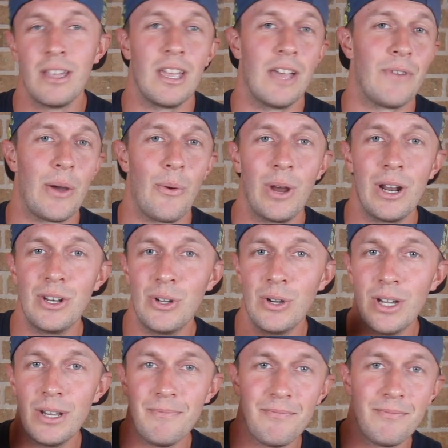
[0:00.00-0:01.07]
If I wanna
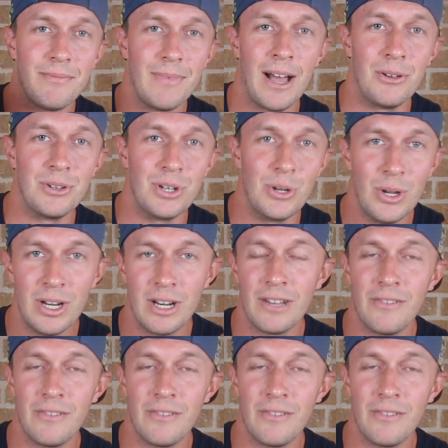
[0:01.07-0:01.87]
do it, I'll do it.